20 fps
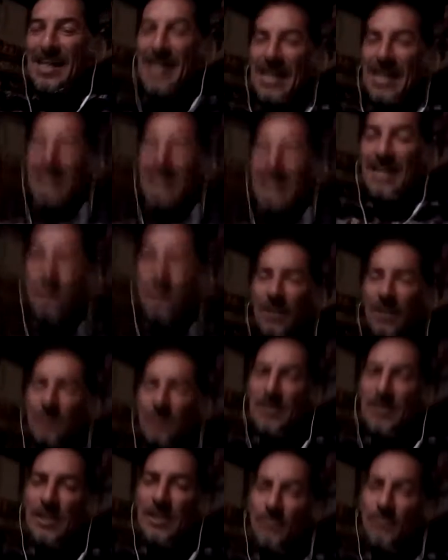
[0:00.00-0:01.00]
I found a
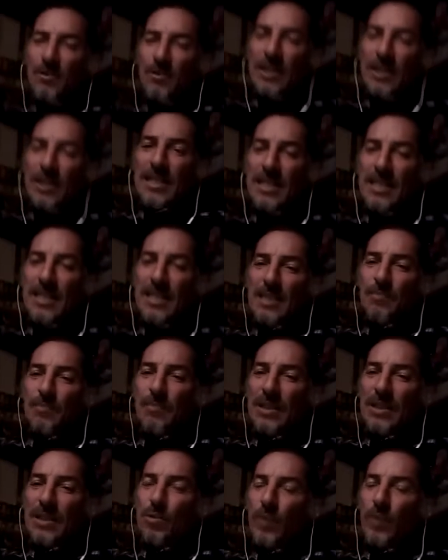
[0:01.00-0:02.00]
difference
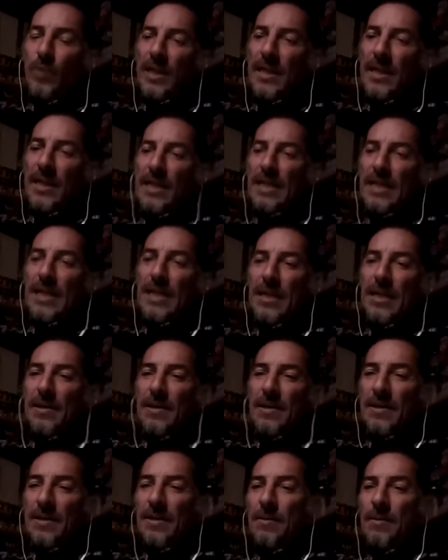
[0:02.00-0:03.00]
between
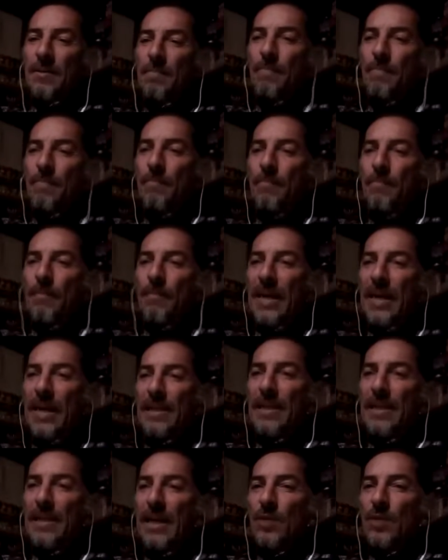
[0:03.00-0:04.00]
men
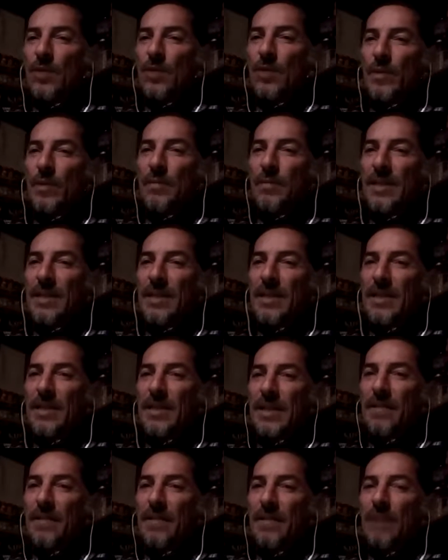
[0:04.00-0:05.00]
and women in
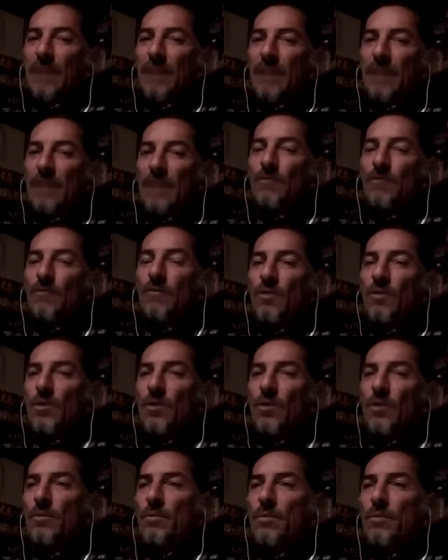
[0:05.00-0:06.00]
that form
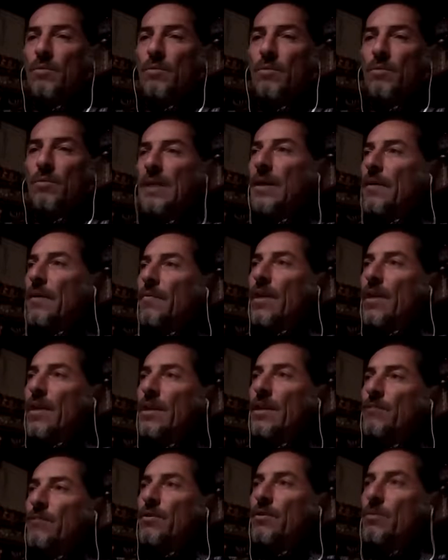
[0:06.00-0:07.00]
that
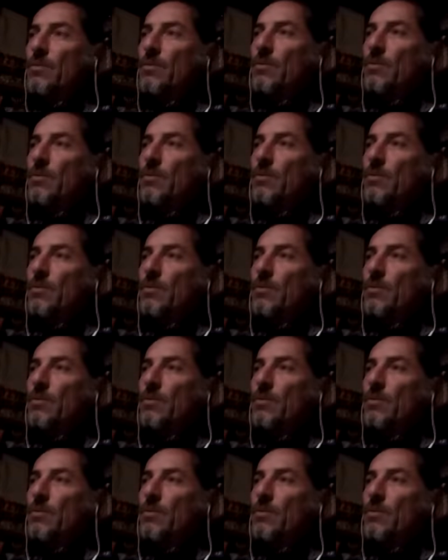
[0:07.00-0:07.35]
if you make